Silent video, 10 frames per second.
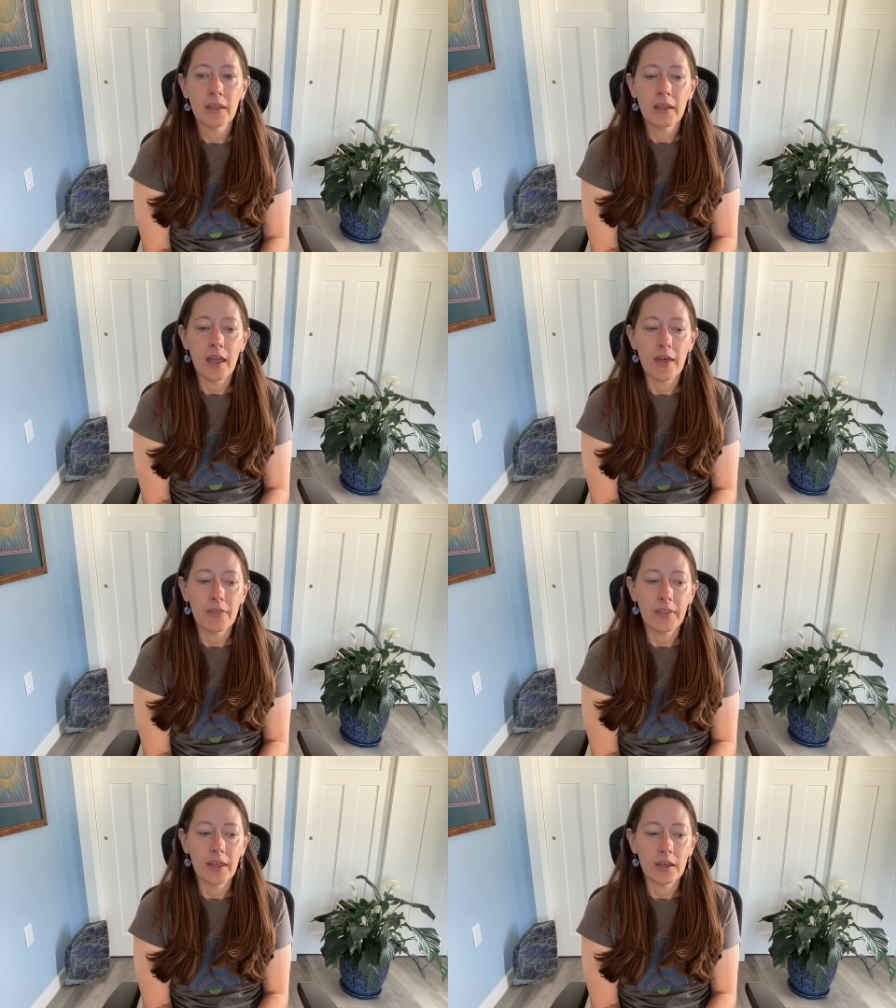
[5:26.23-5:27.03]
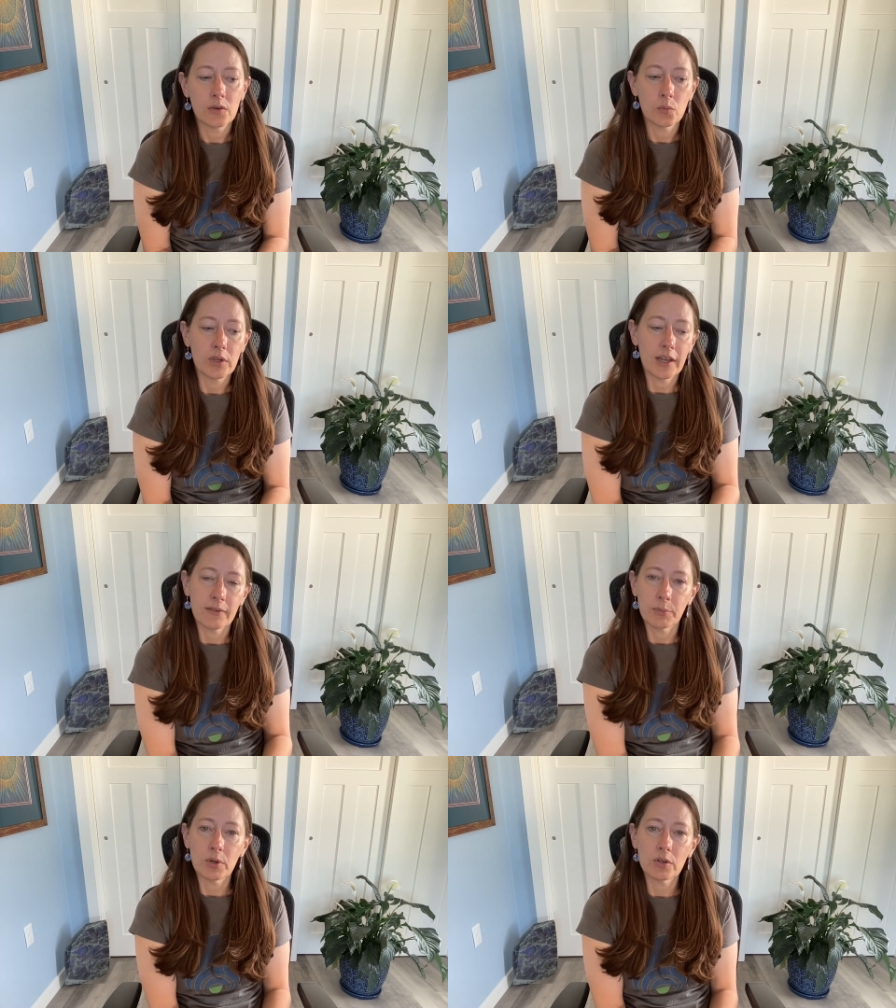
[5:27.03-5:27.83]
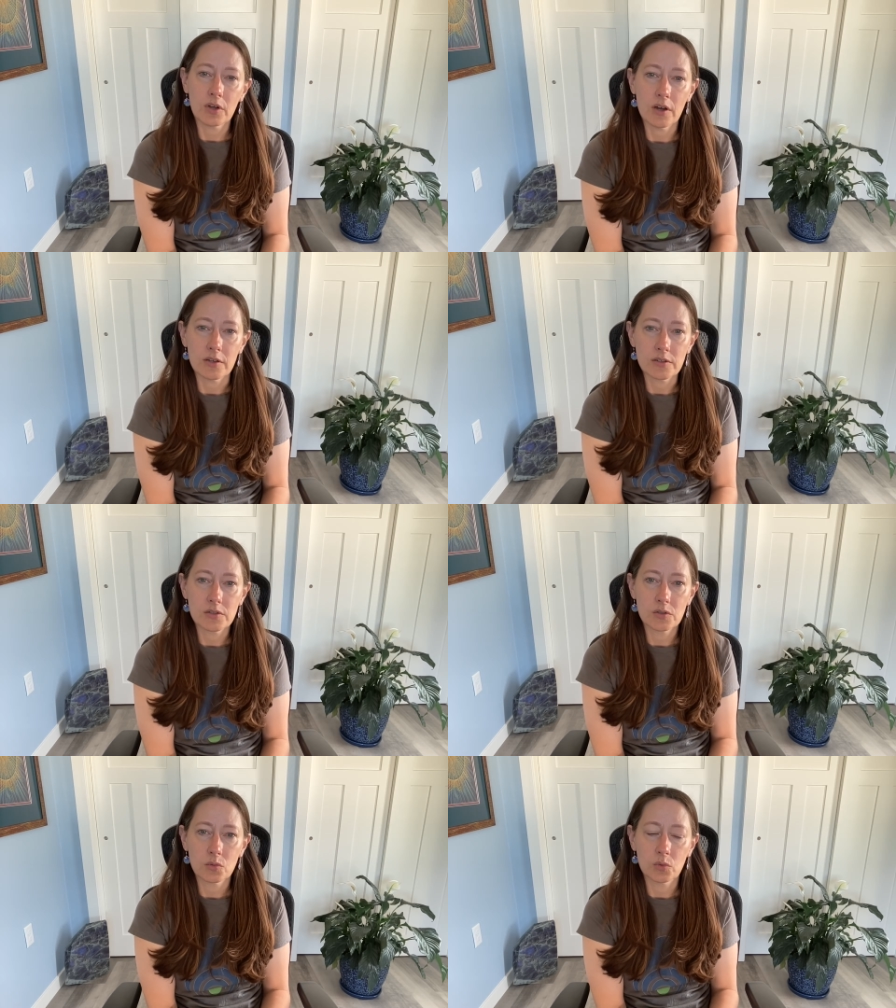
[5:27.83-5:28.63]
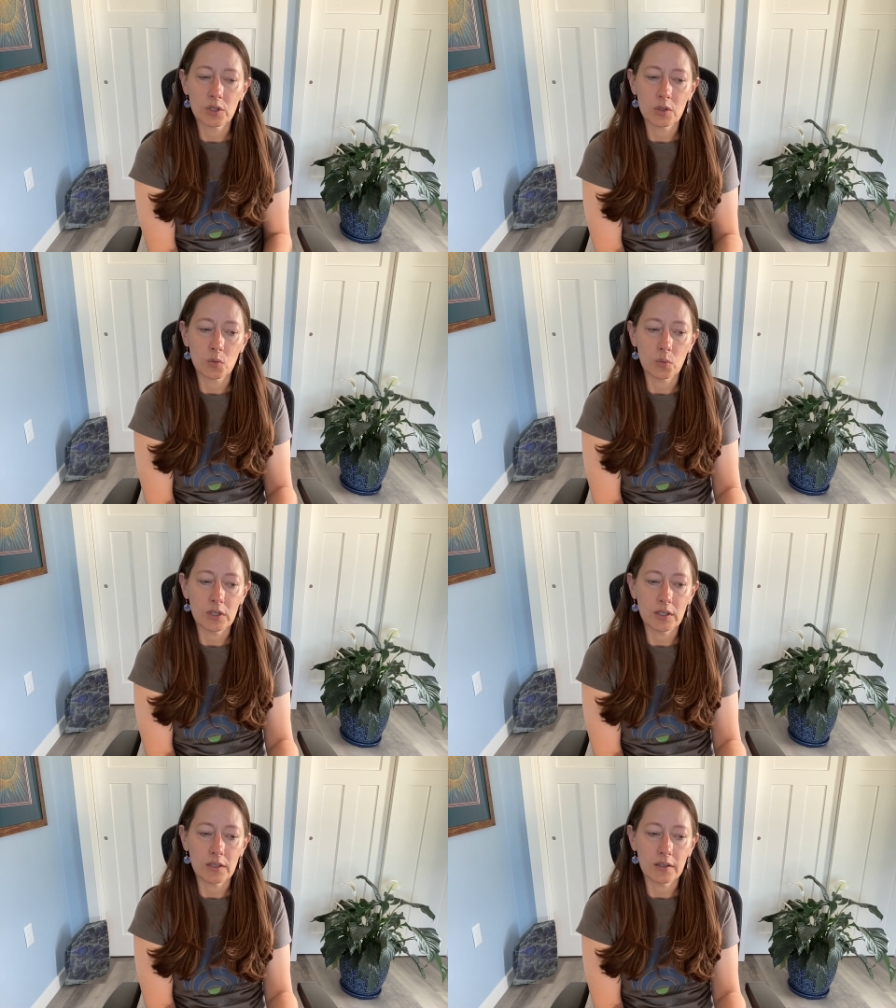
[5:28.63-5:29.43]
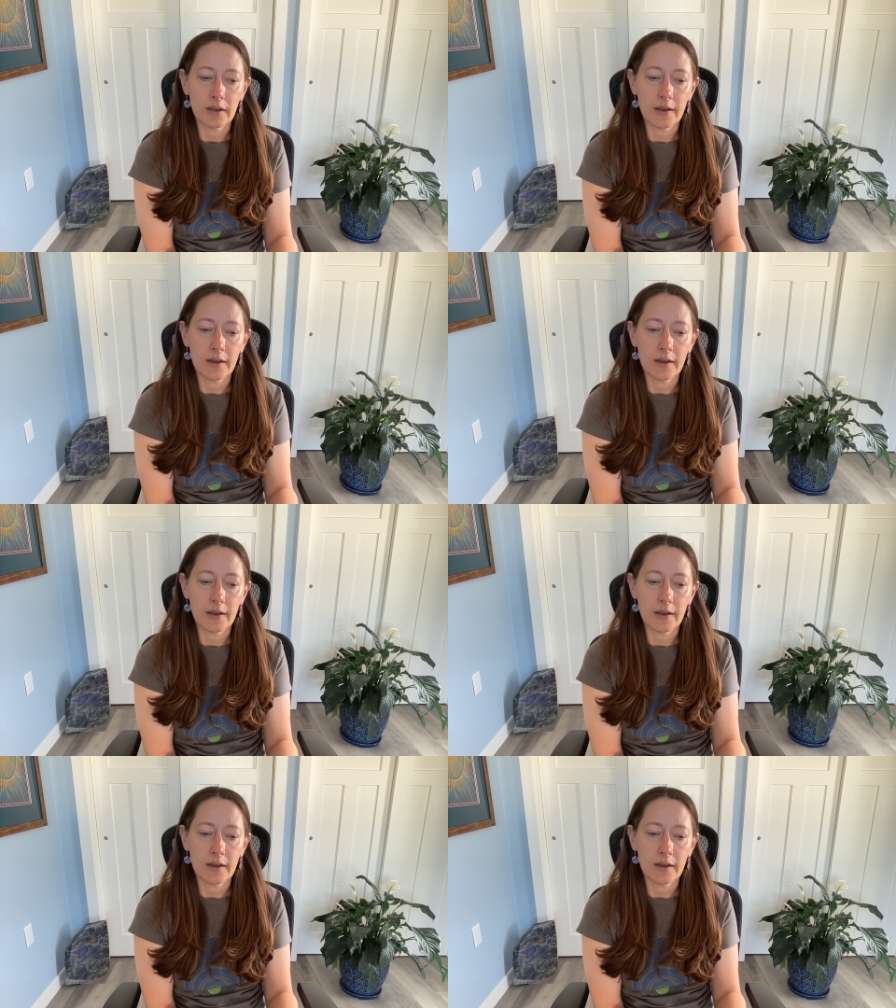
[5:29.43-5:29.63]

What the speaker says: And then we have protocols where we